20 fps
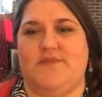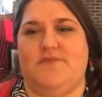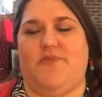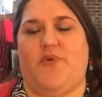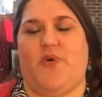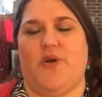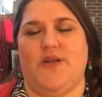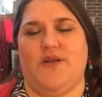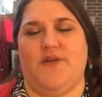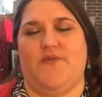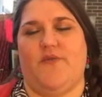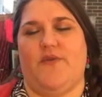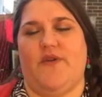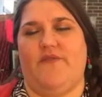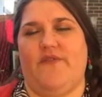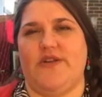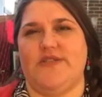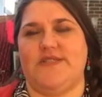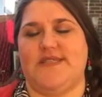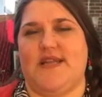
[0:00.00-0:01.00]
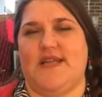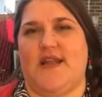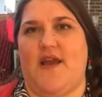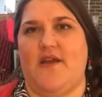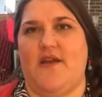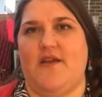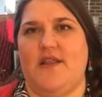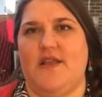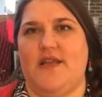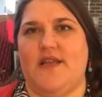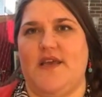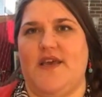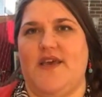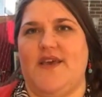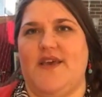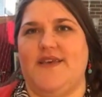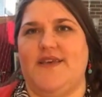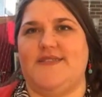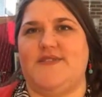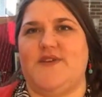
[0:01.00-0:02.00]
important rivers in Ireland.
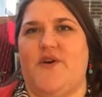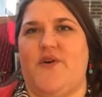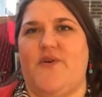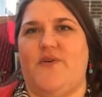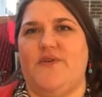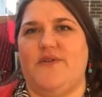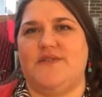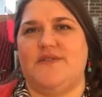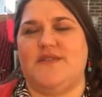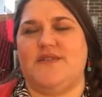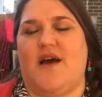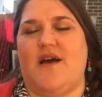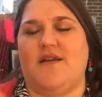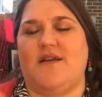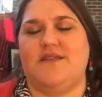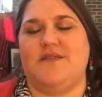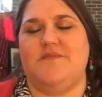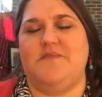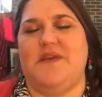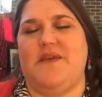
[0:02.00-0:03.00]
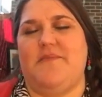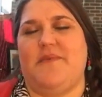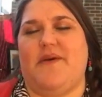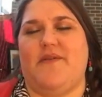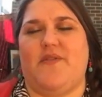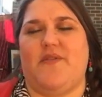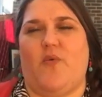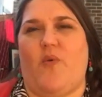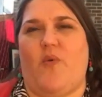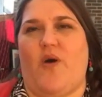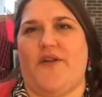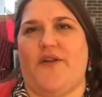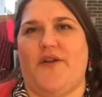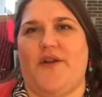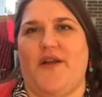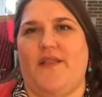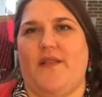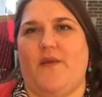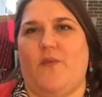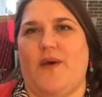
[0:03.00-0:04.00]
So talk to me about the water
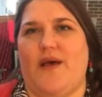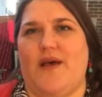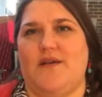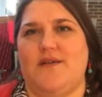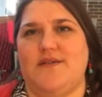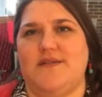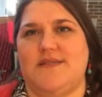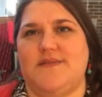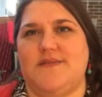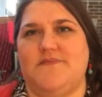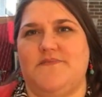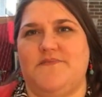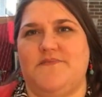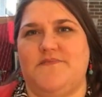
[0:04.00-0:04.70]
and the wells.